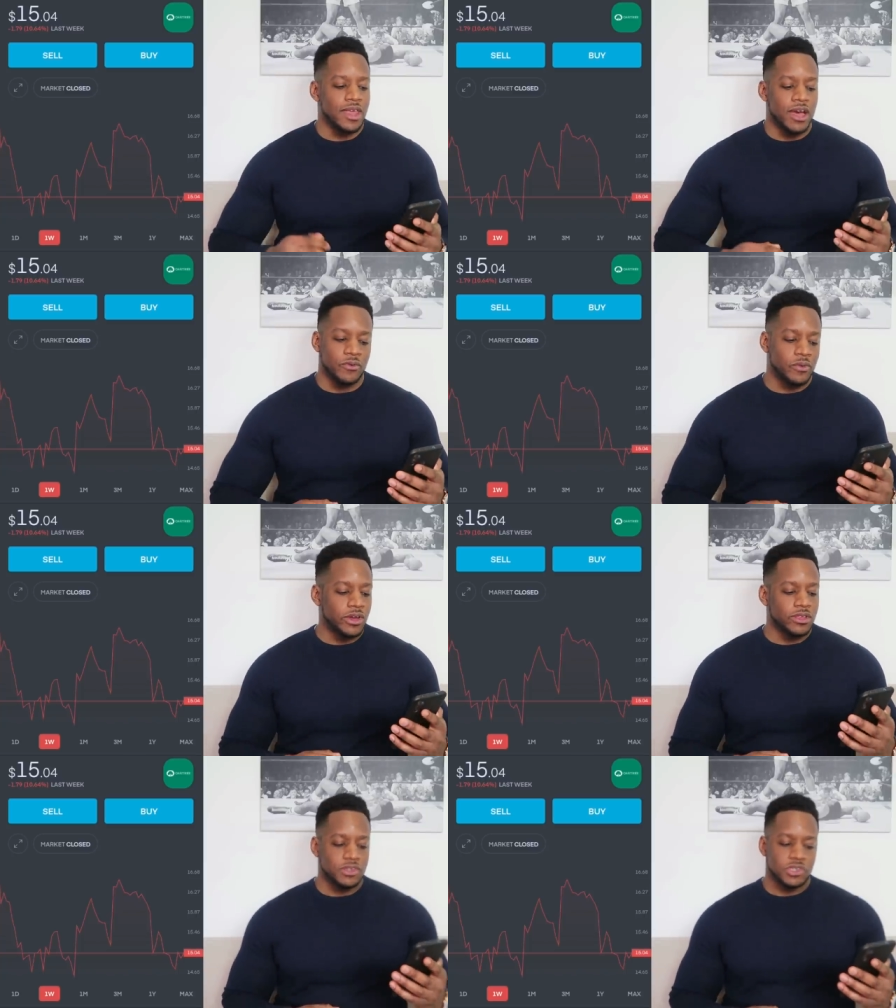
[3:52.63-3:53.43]
Now, if we
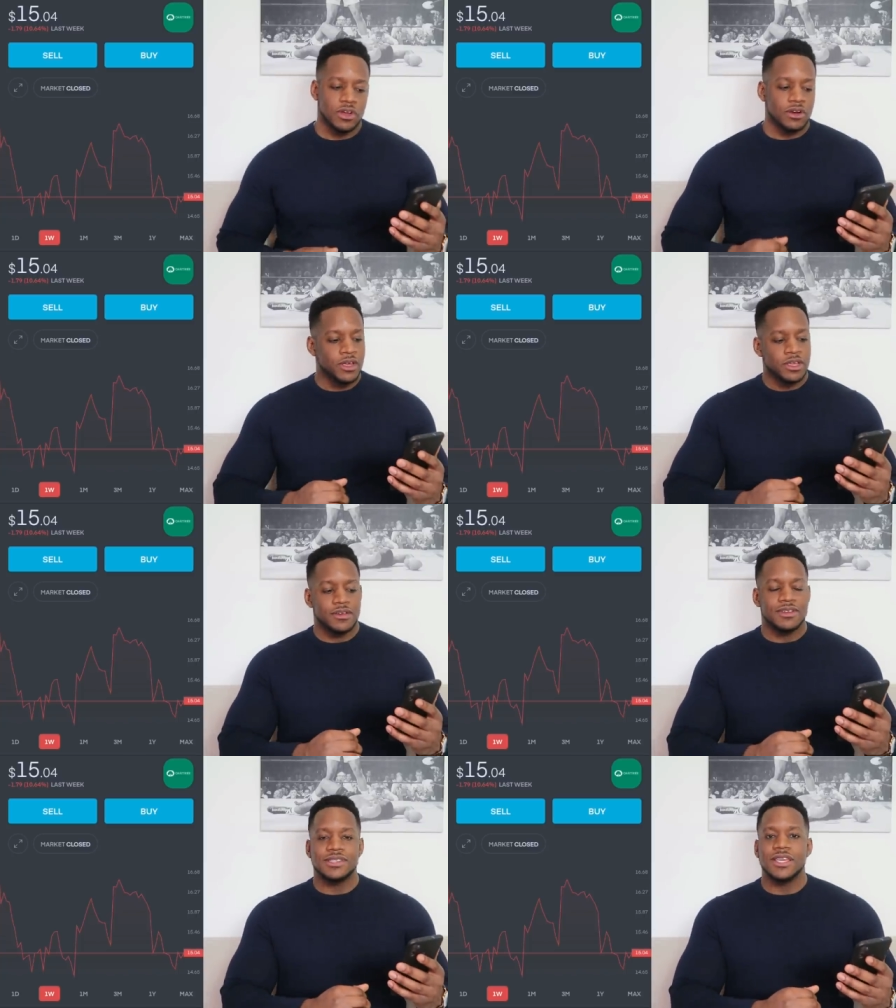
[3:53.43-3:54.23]
look at the stock,
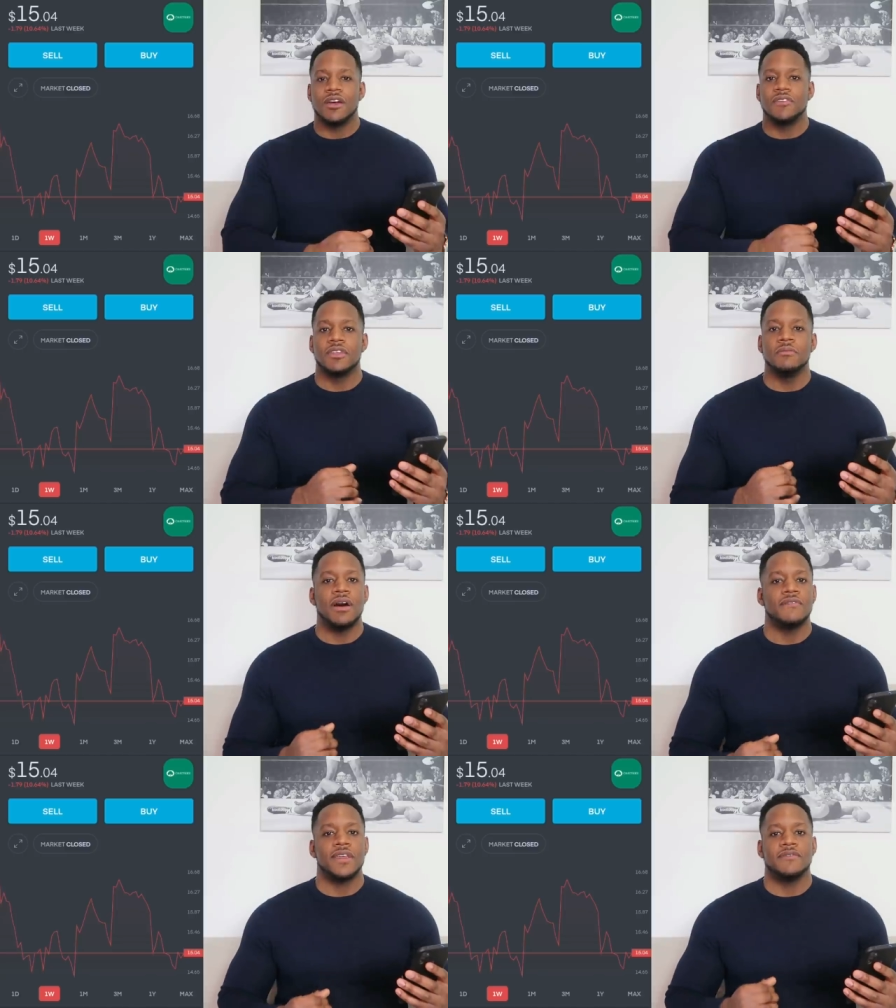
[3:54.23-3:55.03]
you can see over the
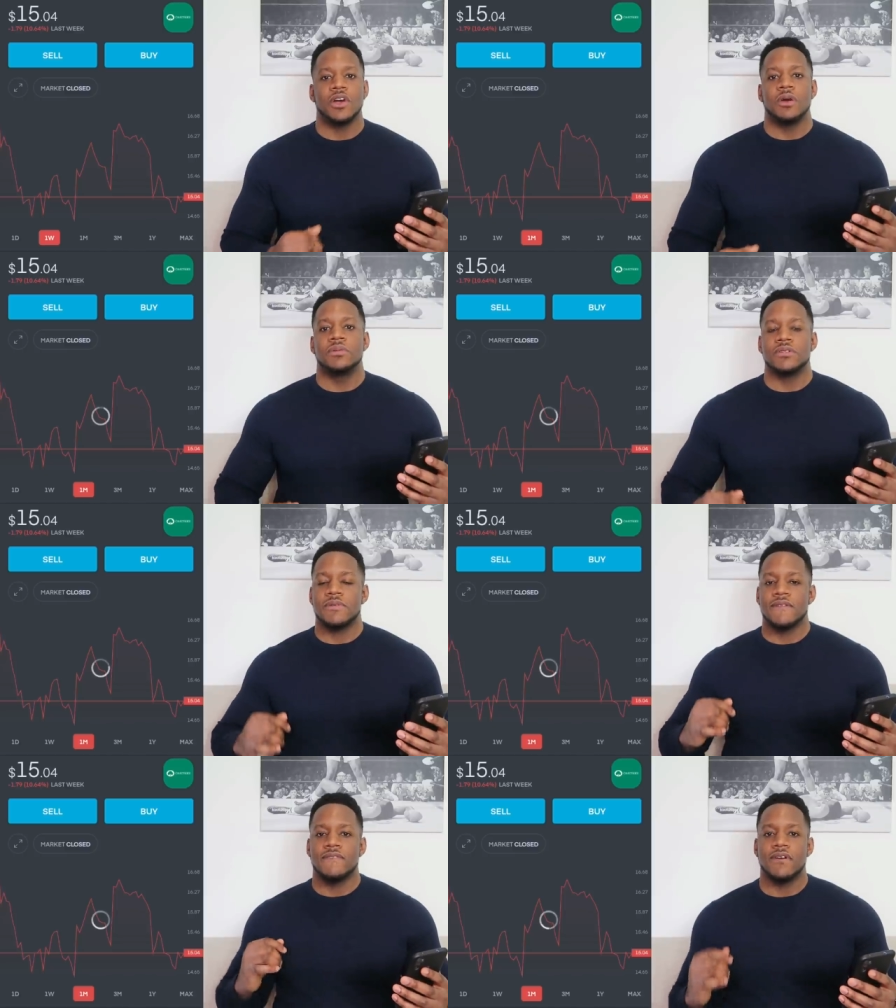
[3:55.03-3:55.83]
month, they've opened
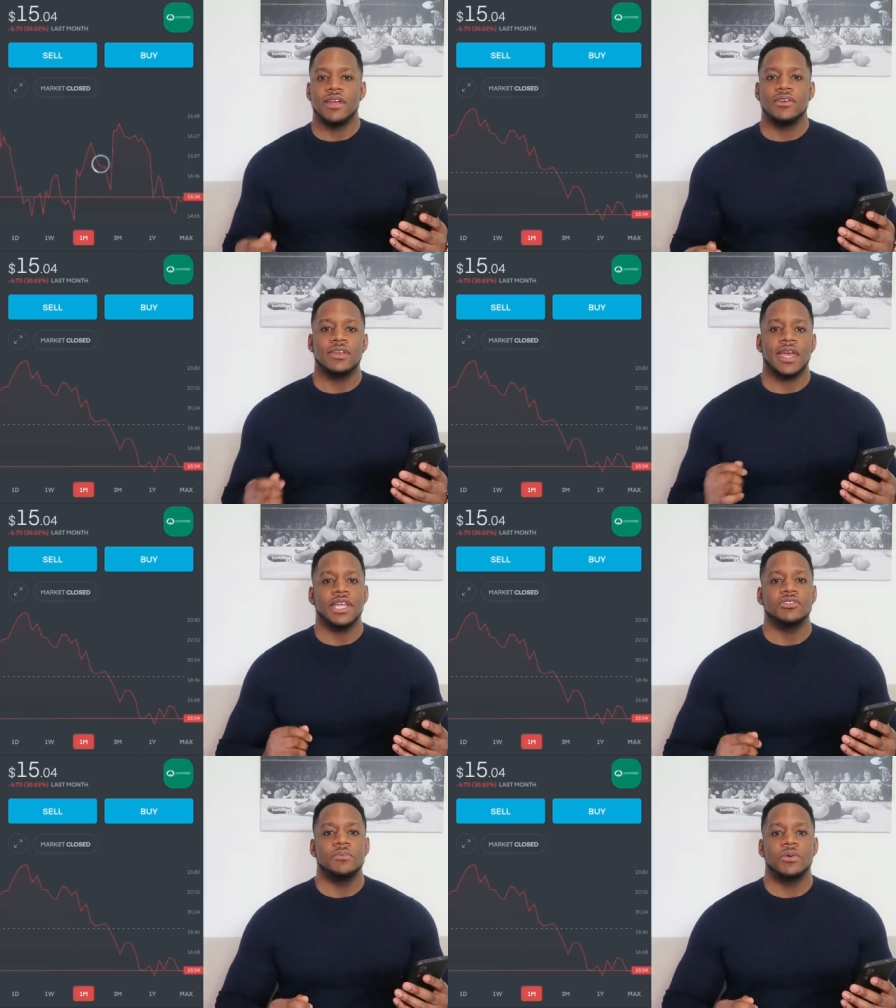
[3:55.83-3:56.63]
up a very good
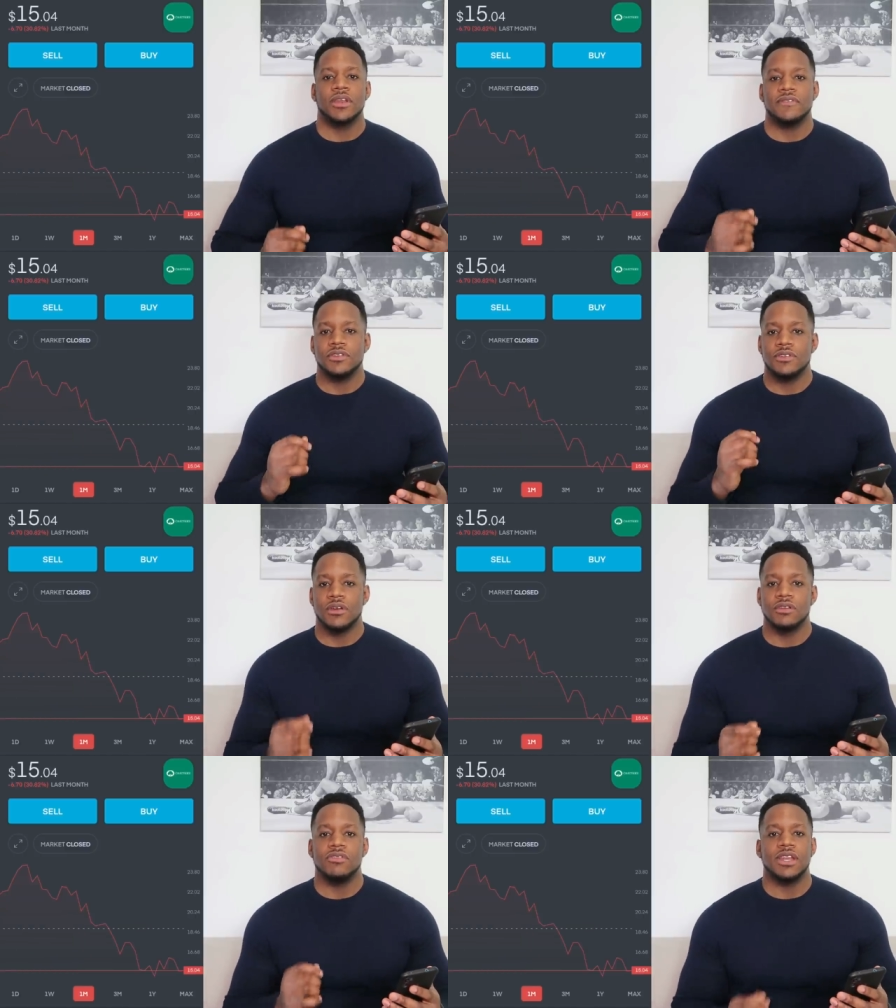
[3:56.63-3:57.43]
entry point. If you
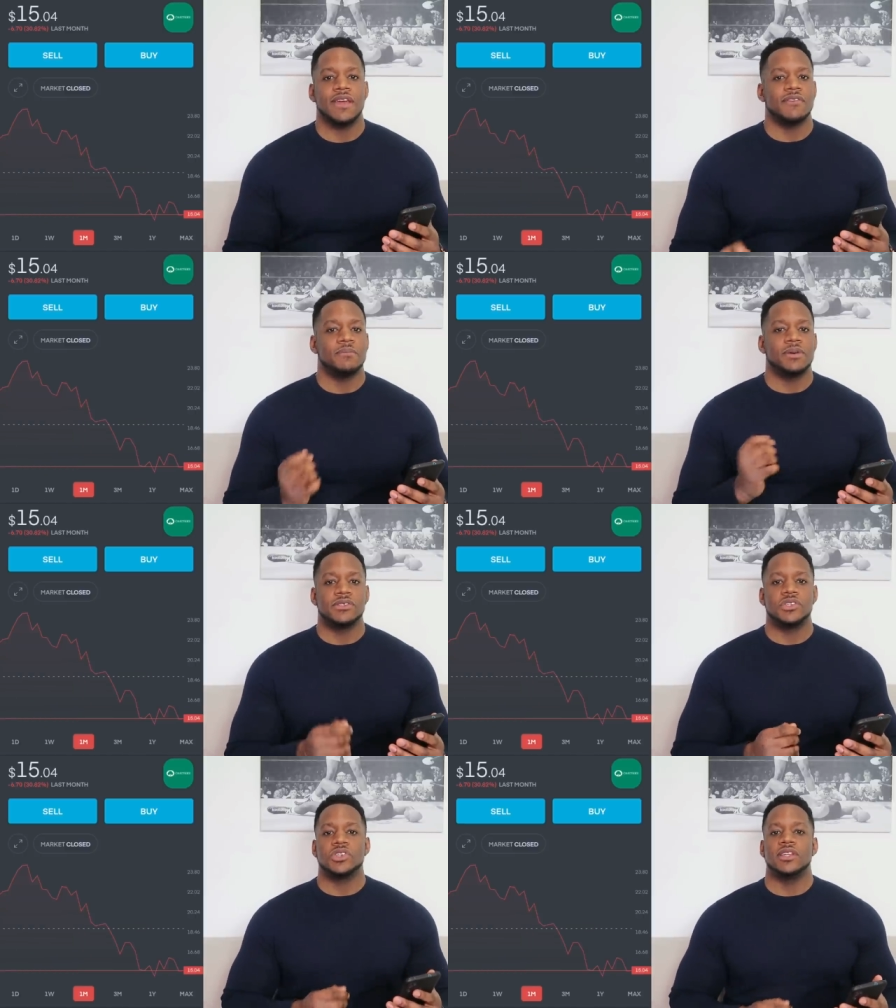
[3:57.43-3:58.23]
don't already have a
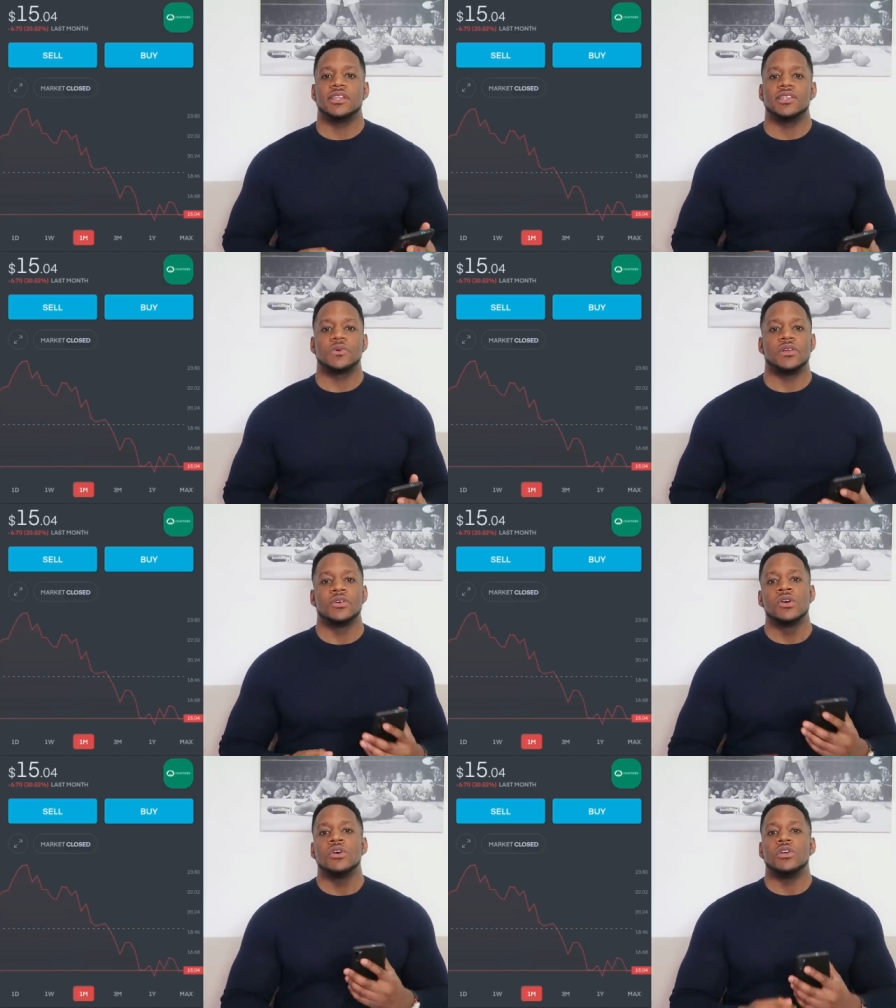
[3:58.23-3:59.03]
position in this
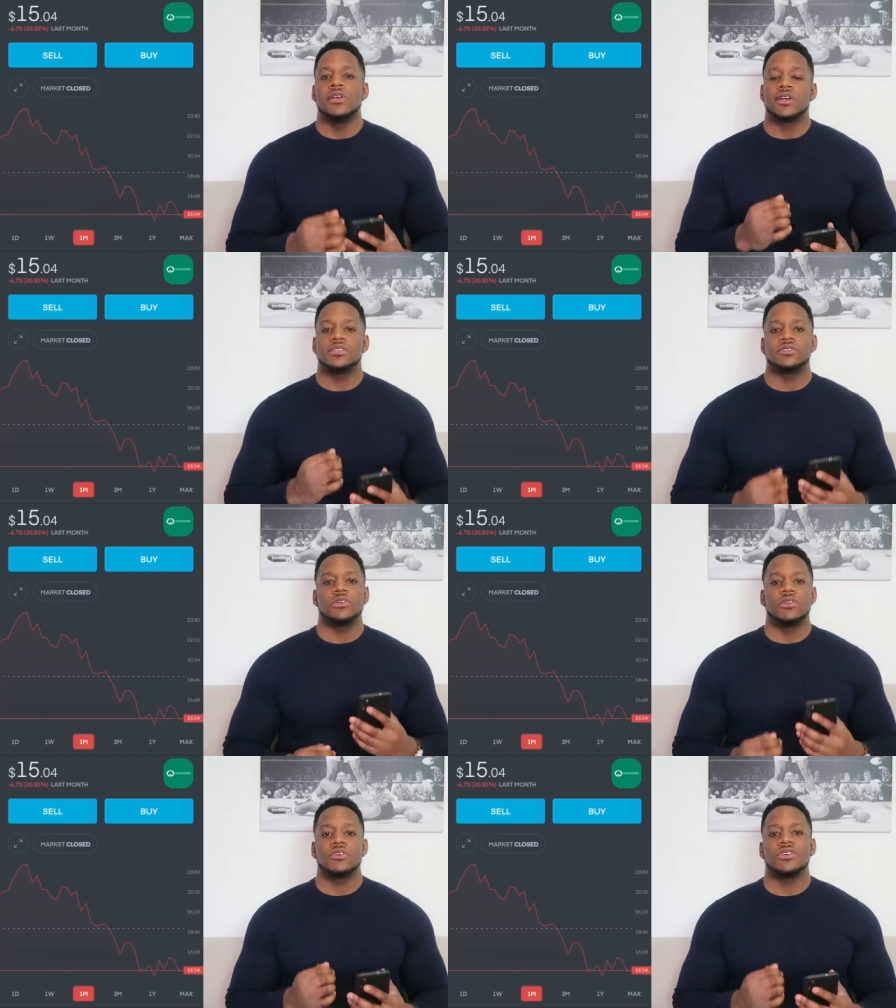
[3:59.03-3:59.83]
one, you're looking to
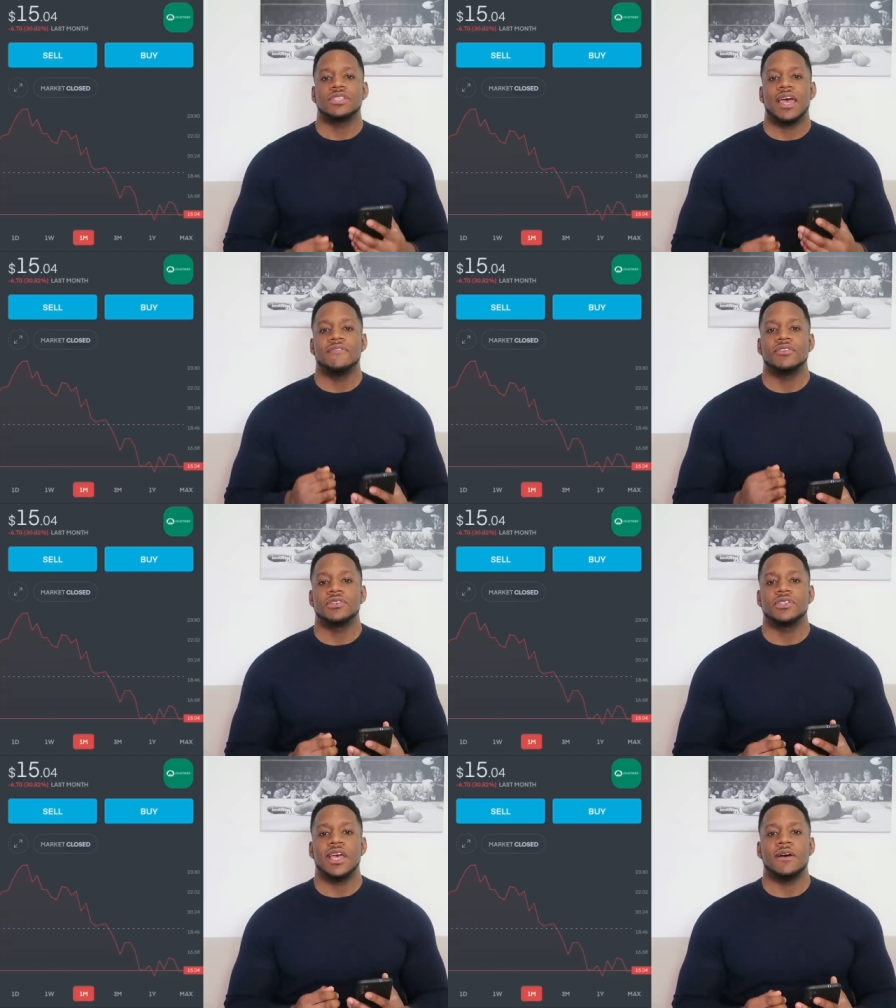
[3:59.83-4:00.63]
dollar cost
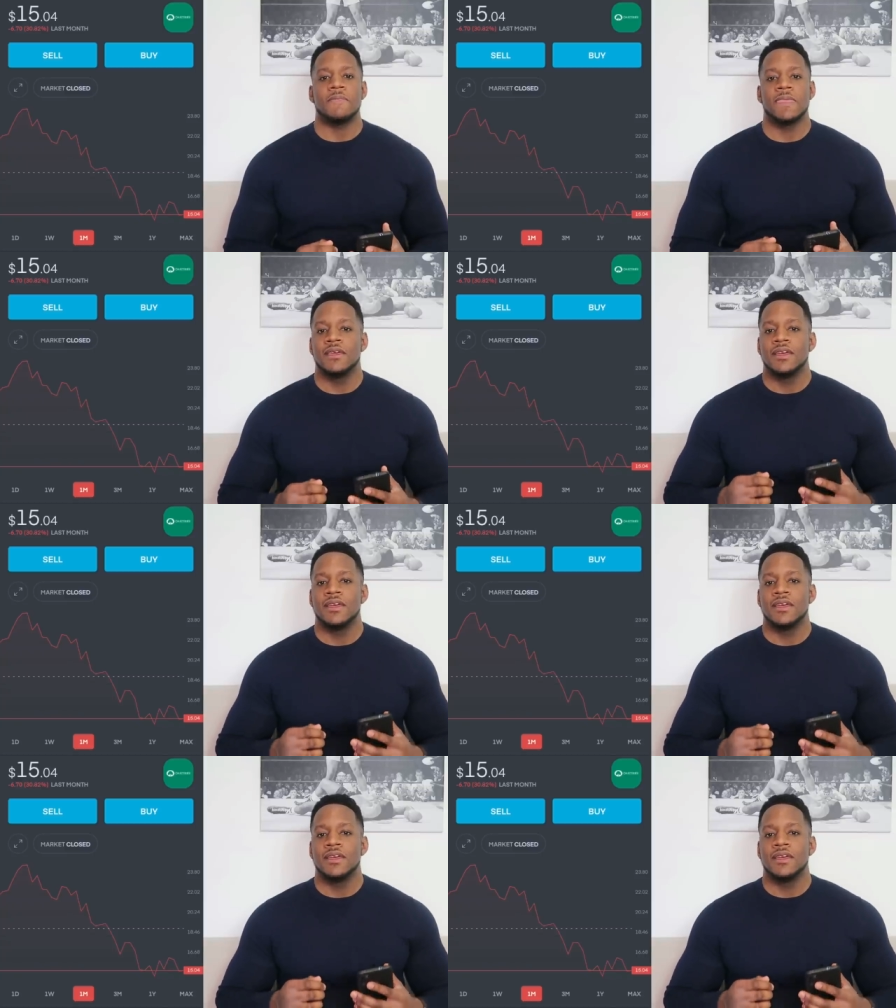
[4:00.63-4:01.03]
average down.